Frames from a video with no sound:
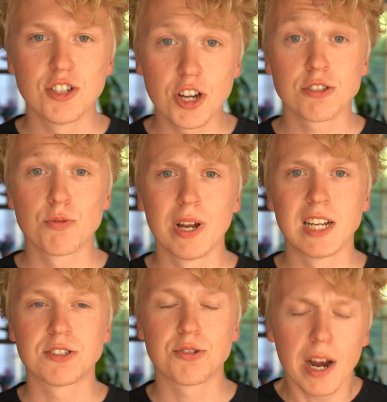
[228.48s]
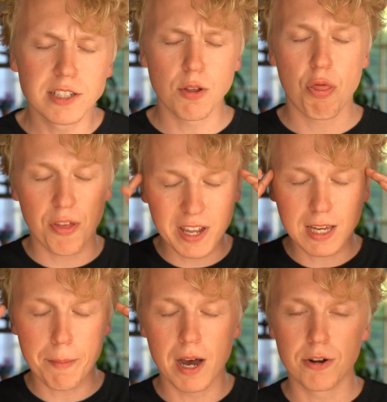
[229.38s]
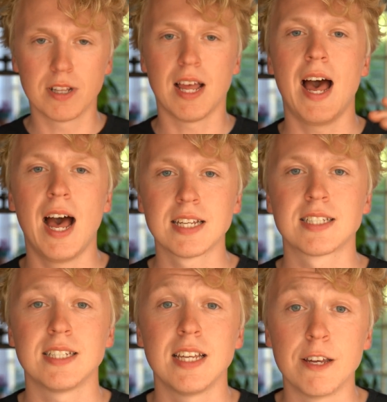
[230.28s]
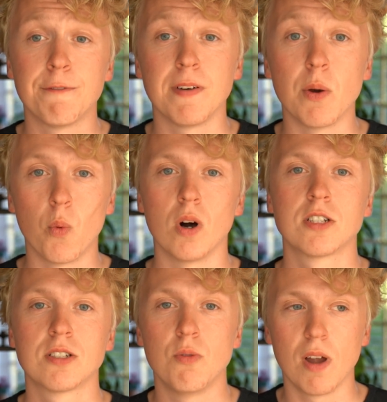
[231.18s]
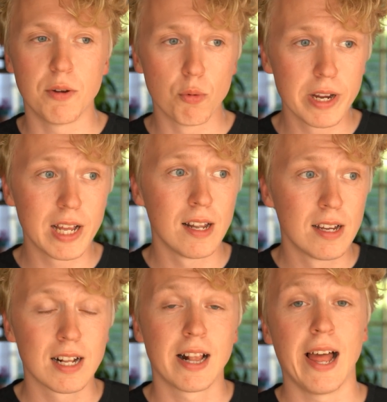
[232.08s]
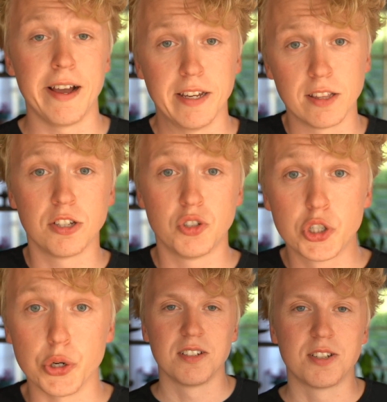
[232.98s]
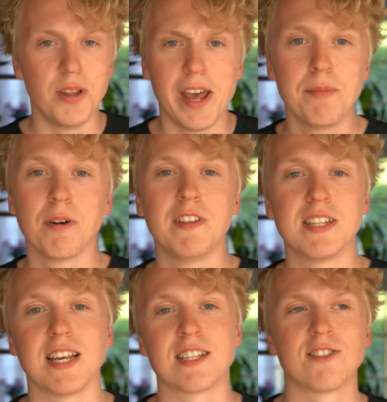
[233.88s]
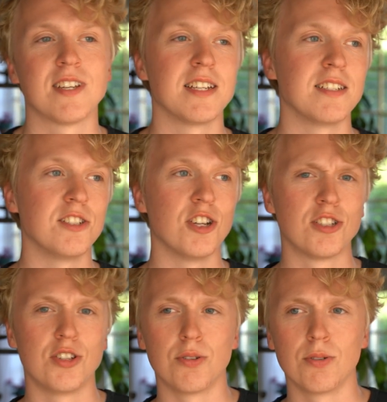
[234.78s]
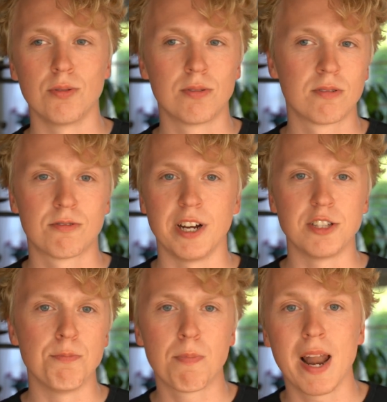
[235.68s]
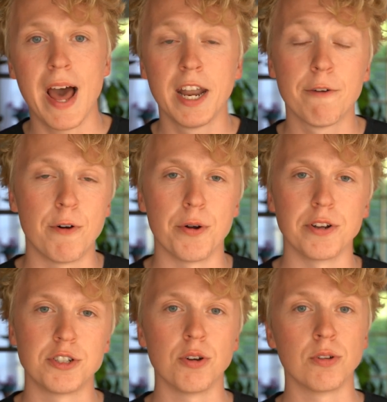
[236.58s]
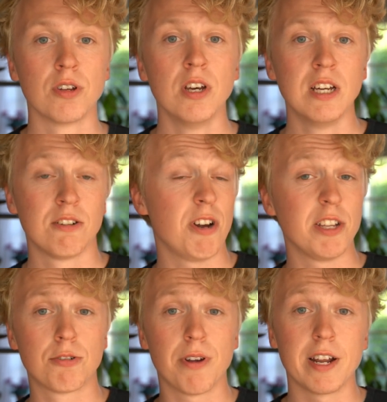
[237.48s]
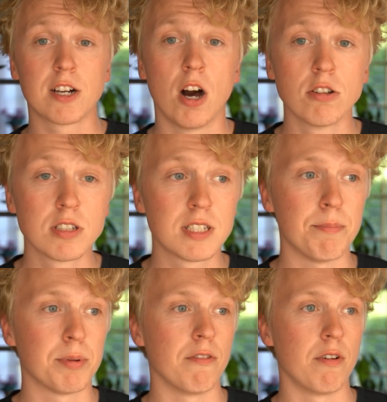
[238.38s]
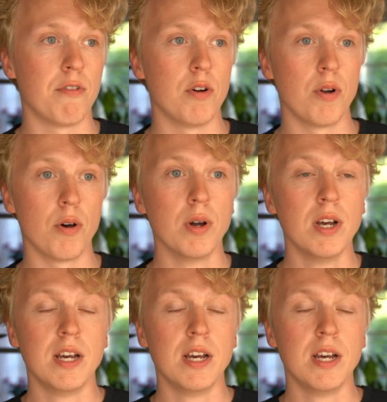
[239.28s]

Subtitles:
just really try to think about it as if it was a real client shoot. So the aim of this exercise is just to try to plan a photo shoot, try to create a concept of a photo,